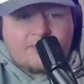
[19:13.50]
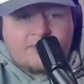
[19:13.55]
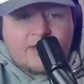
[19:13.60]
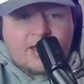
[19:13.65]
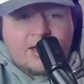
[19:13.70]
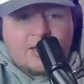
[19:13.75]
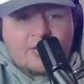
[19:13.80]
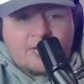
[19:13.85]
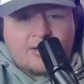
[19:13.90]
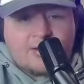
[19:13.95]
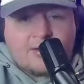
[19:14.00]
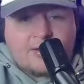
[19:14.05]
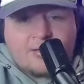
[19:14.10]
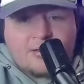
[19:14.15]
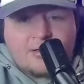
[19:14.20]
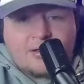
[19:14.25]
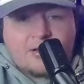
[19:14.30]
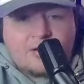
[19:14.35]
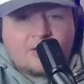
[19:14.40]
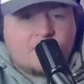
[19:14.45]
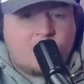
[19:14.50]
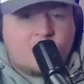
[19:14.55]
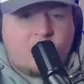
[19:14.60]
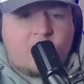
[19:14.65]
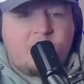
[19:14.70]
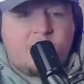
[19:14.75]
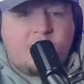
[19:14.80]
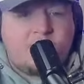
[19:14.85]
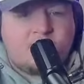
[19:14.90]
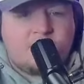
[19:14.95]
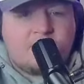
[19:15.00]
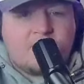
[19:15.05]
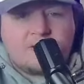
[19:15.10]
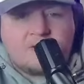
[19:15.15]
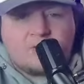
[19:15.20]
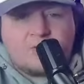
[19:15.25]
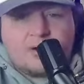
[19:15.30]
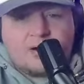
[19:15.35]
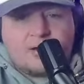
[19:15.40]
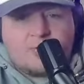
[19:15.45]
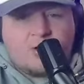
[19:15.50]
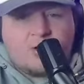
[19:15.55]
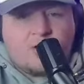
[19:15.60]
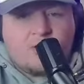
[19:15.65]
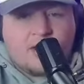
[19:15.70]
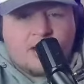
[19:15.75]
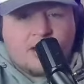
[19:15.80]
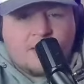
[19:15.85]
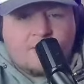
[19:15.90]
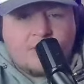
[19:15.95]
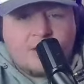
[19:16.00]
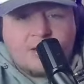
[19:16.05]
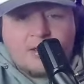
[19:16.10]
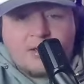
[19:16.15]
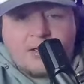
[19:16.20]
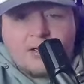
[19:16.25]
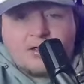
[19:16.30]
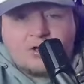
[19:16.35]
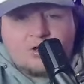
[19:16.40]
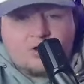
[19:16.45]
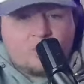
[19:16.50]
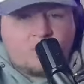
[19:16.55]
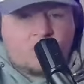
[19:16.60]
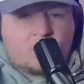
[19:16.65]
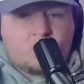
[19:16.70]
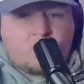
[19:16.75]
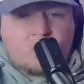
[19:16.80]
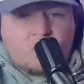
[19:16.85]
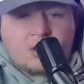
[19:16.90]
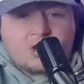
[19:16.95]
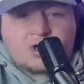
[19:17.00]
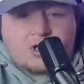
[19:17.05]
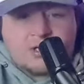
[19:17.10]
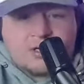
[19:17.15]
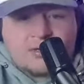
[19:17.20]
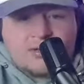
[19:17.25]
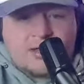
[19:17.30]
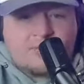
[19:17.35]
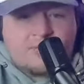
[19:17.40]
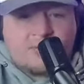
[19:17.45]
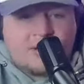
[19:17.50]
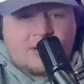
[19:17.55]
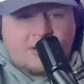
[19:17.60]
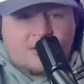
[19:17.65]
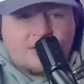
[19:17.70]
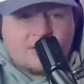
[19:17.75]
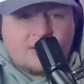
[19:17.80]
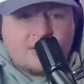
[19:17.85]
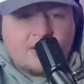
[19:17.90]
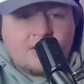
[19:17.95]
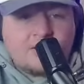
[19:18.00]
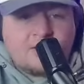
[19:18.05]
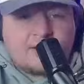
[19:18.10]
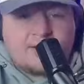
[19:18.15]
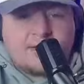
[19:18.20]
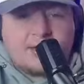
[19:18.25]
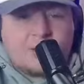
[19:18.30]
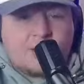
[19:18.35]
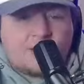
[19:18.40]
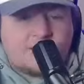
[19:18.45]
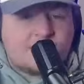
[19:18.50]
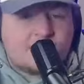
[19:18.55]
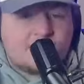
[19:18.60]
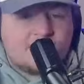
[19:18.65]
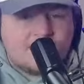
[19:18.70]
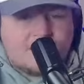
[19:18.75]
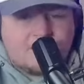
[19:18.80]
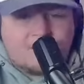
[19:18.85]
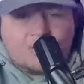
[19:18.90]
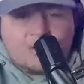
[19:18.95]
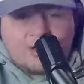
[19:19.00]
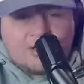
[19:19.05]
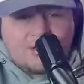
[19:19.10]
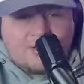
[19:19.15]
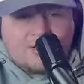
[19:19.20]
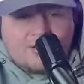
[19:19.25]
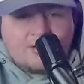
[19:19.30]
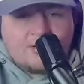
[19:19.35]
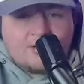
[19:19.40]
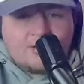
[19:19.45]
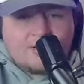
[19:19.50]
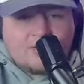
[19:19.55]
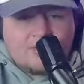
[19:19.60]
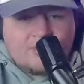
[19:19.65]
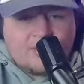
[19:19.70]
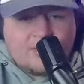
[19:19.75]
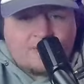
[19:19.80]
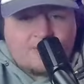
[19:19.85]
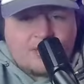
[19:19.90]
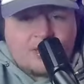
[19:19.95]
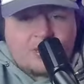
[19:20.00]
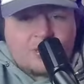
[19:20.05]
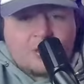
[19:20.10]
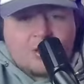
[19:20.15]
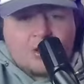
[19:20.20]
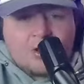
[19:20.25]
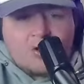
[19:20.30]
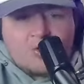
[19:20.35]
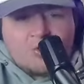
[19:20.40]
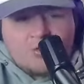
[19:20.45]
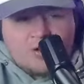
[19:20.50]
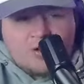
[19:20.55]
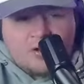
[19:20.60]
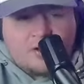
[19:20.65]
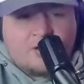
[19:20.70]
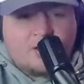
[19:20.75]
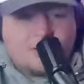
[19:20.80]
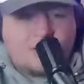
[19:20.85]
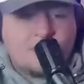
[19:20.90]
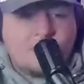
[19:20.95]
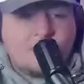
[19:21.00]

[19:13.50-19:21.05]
Valley. No, they beat them by 20. Wrong game. George Washington they beat. Then they lost to Liberty. They beat Longwood.